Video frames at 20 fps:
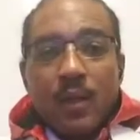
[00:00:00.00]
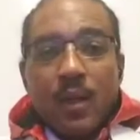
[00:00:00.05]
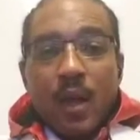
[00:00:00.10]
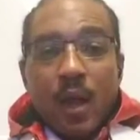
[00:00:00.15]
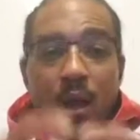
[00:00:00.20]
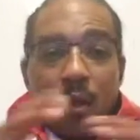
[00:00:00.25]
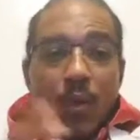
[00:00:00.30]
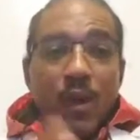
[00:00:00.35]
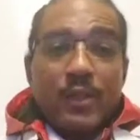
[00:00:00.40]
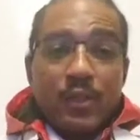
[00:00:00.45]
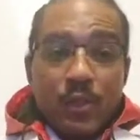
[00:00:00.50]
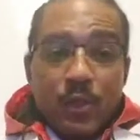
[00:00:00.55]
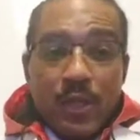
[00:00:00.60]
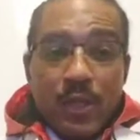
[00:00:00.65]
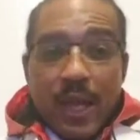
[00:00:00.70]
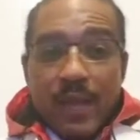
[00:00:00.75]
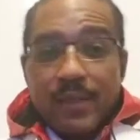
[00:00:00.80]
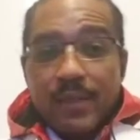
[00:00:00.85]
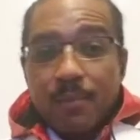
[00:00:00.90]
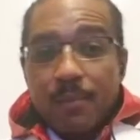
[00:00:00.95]
All right, you
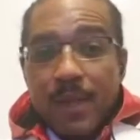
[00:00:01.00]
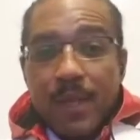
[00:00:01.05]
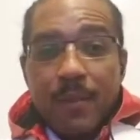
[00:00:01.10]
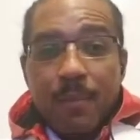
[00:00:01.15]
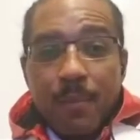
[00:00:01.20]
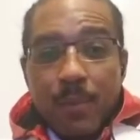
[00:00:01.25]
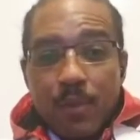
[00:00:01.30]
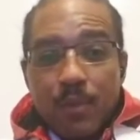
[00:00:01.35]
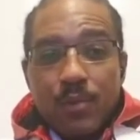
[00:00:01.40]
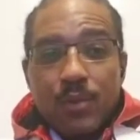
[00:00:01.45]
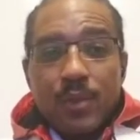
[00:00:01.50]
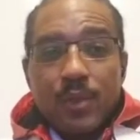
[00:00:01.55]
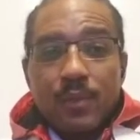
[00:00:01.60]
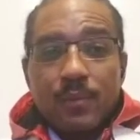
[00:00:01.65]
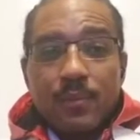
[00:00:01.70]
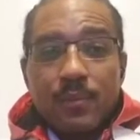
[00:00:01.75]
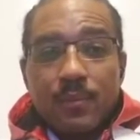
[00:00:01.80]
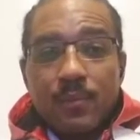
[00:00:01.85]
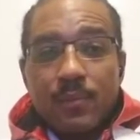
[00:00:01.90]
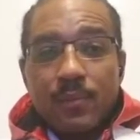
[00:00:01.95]
like to make music,
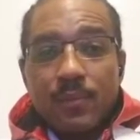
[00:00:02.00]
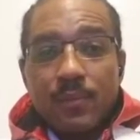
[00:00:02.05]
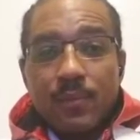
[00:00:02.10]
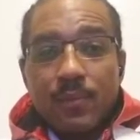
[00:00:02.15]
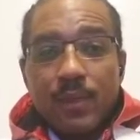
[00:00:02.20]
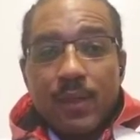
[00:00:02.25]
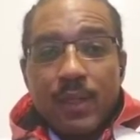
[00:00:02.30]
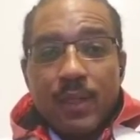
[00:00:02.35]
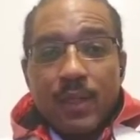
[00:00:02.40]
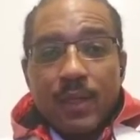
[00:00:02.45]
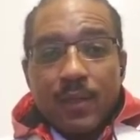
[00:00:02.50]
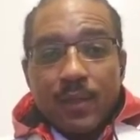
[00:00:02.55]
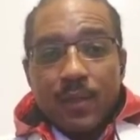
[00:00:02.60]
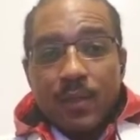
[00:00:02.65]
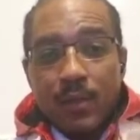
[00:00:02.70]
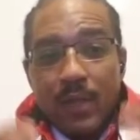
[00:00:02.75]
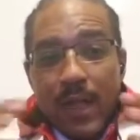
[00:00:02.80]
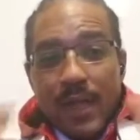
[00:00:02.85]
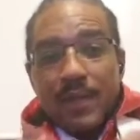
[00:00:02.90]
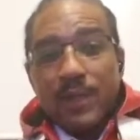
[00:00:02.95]
you
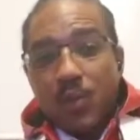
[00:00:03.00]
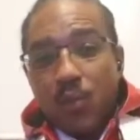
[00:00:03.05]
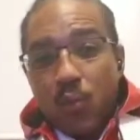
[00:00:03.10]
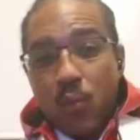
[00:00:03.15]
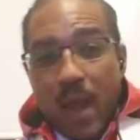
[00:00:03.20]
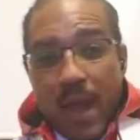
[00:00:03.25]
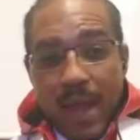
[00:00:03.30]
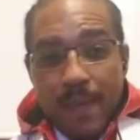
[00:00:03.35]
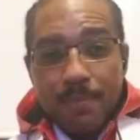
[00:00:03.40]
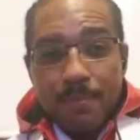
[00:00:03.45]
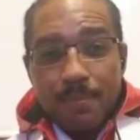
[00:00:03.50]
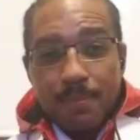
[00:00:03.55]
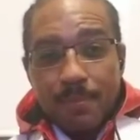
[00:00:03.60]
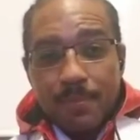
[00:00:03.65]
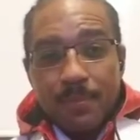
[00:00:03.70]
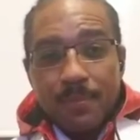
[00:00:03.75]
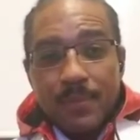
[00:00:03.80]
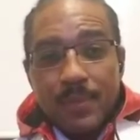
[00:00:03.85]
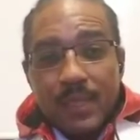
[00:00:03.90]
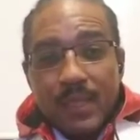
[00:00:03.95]
like to rap,
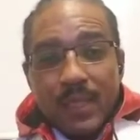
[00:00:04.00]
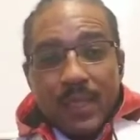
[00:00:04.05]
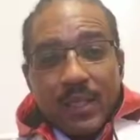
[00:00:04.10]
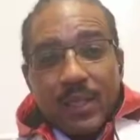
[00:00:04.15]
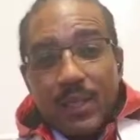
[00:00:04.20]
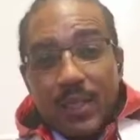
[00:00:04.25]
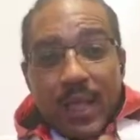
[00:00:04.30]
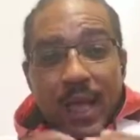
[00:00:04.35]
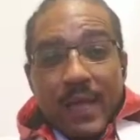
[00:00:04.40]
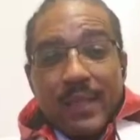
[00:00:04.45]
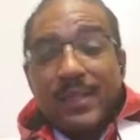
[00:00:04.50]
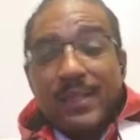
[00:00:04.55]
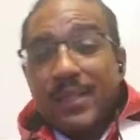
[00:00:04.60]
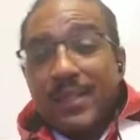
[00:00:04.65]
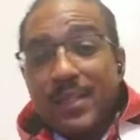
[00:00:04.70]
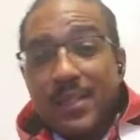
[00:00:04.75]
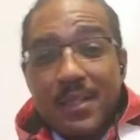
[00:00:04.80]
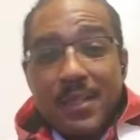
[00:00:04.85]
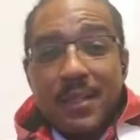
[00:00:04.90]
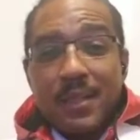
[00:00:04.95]
you like to
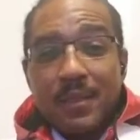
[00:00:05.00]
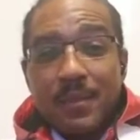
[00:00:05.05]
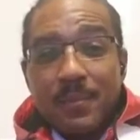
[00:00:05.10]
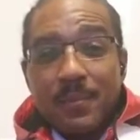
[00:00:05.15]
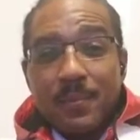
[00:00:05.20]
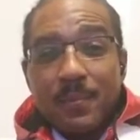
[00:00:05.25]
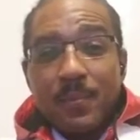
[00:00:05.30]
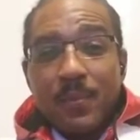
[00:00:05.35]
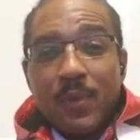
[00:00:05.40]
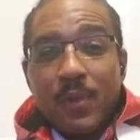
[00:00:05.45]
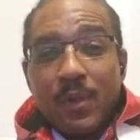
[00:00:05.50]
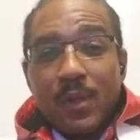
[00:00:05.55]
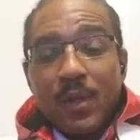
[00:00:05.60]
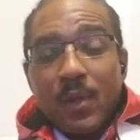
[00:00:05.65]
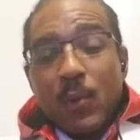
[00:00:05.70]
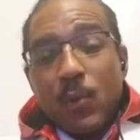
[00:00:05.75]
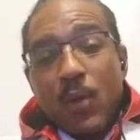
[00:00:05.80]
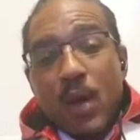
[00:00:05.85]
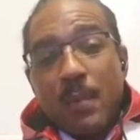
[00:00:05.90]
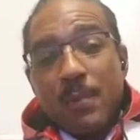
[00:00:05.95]
sing.
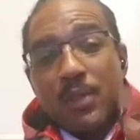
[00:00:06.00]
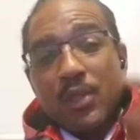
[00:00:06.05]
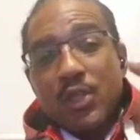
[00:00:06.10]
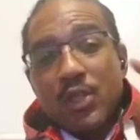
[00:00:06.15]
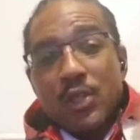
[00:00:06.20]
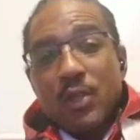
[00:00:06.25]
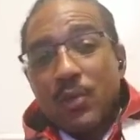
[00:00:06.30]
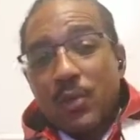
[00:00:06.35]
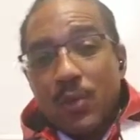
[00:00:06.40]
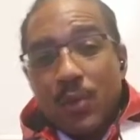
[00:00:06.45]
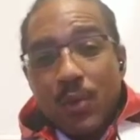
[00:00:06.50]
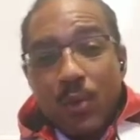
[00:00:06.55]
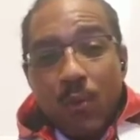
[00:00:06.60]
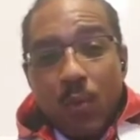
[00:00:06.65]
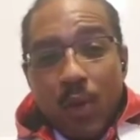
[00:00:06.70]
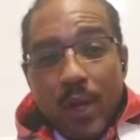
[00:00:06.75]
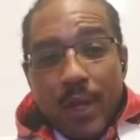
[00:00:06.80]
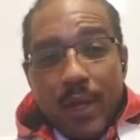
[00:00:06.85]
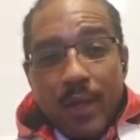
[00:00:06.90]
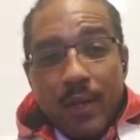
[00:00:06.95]
Well, I'm gonna show you a
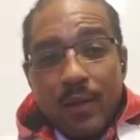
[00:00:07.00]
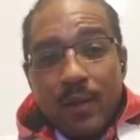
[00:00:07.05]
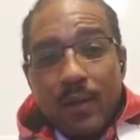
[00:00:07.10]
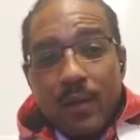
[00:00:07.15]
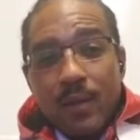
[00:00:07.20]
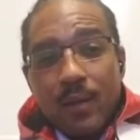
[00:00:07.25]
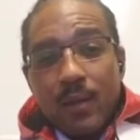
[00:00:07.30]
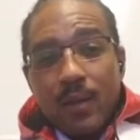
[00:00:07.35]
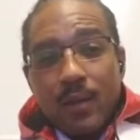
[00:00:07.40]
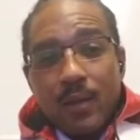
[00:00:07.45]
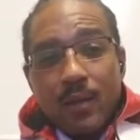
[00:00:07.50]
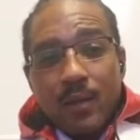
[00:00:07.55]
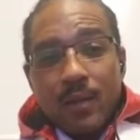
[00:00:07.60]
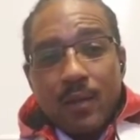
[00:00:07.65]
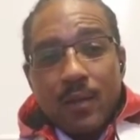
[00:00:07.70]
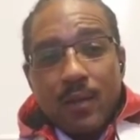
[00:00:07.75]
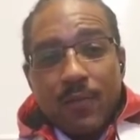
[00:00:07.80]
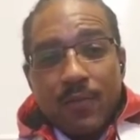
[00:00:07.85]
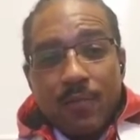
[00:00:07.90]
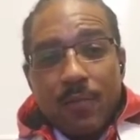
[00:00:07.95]
way
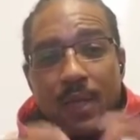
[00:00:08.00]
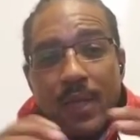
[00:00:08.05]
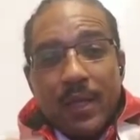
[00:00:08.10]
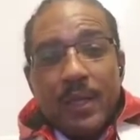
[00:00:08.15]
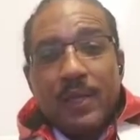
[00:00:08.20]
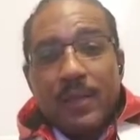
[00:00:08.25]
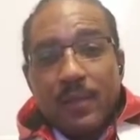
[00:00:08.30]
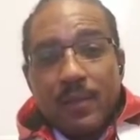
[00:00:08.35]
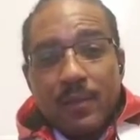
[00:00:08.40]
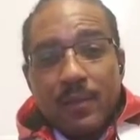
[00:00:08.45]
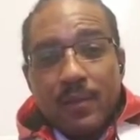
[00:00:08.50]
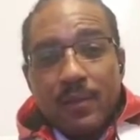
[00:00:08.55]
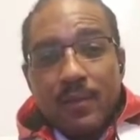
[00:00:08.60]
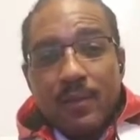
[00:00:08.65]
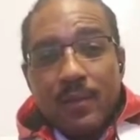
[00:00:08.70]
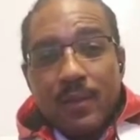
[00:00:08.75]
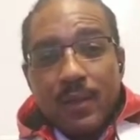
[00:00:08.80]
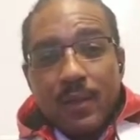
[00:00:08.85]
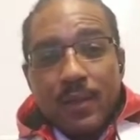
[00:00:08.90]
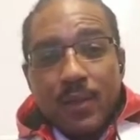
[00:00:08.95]
of making
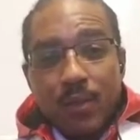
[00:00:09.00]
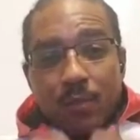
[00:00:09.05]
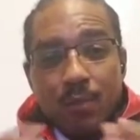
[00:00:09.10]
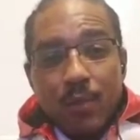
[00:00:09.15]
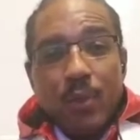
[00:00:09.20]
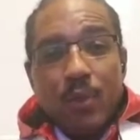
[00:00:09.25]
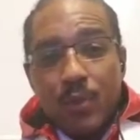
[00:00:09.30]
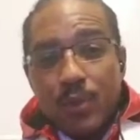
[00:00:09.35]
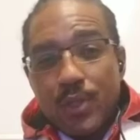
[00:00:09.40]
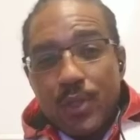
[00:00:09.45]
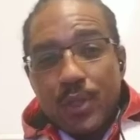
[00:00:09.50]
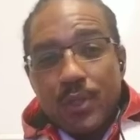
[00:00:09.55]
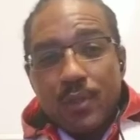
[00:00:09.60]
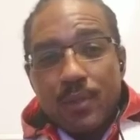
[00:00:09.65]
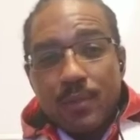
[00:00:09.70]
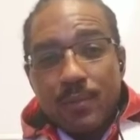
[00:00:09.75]
your music